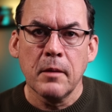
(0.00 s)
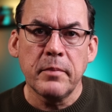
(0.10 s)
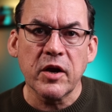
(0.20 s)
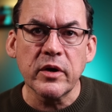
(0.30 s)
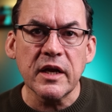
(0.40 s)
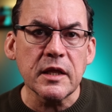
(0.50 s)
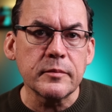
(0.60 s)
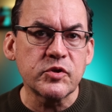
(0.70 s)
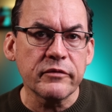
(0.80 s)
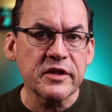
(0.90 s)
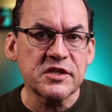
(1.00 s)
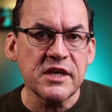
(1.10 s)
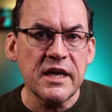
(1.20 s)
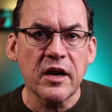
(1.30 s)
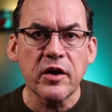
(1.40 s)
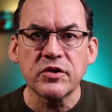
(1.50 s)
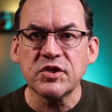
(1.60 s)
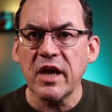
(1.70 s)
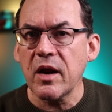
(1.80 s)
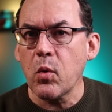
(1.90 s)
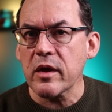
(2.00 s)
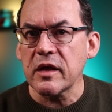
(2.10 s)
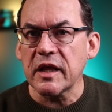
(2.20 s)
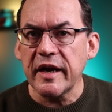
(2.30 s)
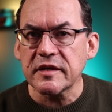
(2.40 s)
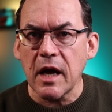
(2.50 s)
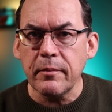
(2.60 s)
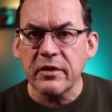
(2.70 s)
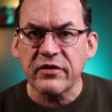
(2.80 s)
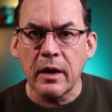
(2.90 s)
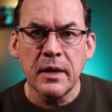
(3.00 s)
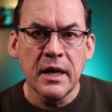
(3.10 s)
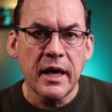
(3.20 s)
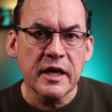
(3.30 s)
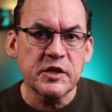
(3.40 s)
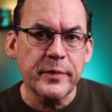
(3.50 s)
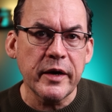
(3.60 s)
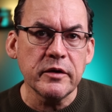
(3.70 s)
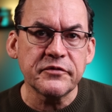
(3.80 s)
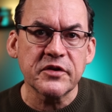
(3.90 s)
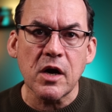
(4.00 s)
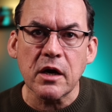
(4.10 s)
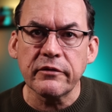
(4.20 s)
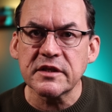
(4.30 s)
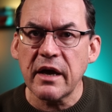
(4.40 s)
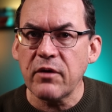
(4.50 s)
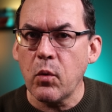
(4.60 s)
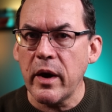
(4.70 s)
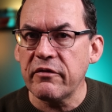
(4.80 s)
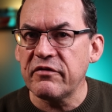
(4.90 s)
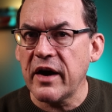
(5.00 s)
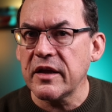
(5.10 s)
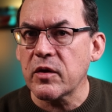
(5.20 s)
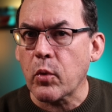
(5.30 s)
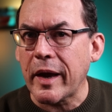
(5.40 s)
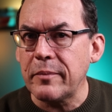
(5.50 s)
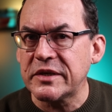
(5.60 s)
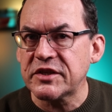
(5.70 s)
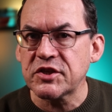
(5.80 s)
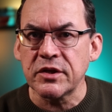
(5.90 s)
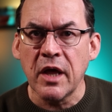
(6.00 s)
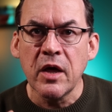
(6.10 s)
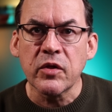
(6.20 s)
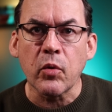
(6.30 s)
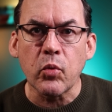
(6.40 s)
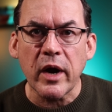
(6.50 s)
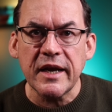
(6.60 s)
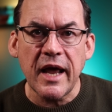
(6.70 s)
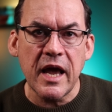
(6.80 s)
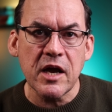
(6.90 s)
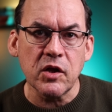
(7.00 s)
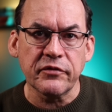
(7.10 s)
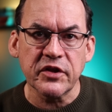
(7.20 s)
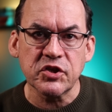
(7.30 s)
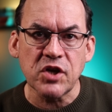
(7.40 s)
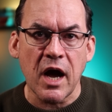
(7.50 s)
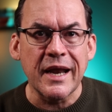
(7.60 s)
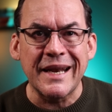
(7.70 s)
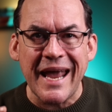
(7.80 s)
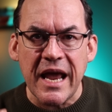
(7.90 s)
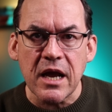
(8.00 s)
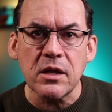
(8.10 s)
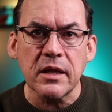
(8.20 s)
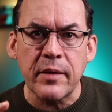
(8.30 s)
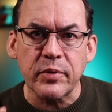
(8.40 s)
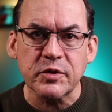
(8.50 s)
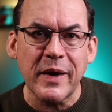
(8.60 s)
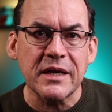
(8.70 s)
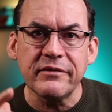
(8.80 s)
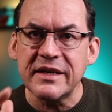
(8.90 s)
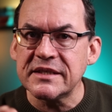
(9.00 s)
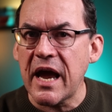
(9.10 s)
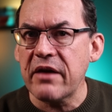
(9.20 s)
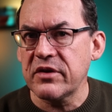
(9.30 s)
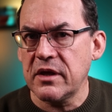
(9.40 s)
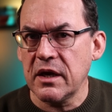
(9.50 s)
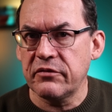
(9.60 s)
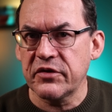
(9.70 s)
By critically observing the scene and understanding where the light is coming from, experienced photographers have a way of finding the right position, the right angle for the shot, and angle and perspective is everything in